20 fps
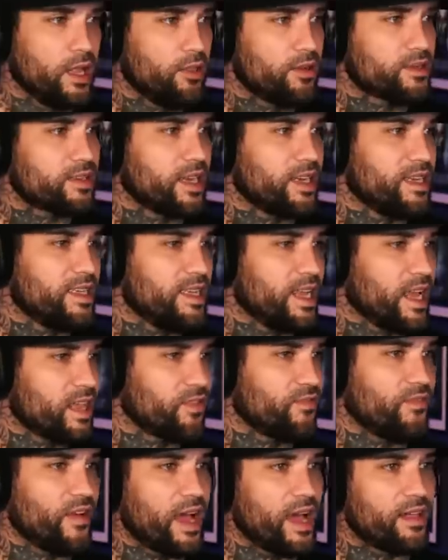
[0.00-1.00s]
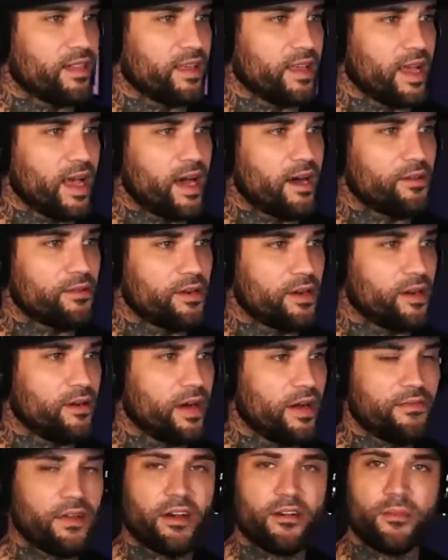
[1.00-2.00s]
It looks like Death Valley. I don't know.
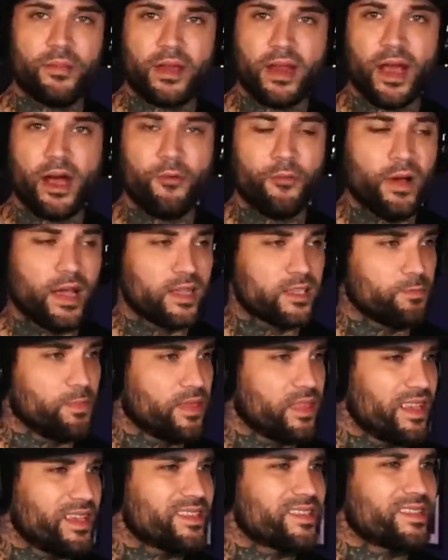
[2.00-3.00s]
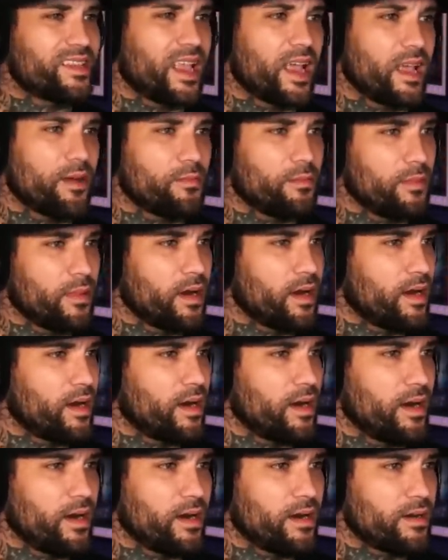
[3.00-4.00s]
I've never been out west, but this damn
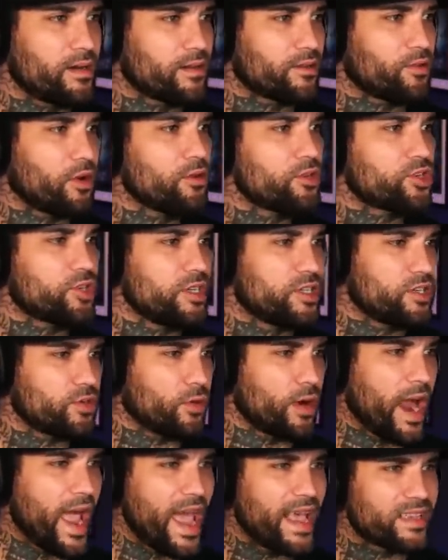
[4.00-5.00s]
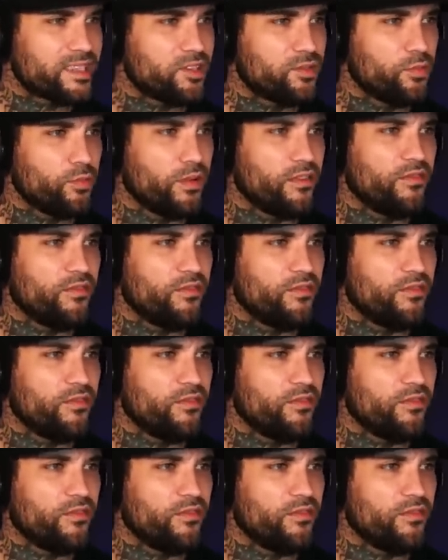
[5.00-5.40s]
grocery store has to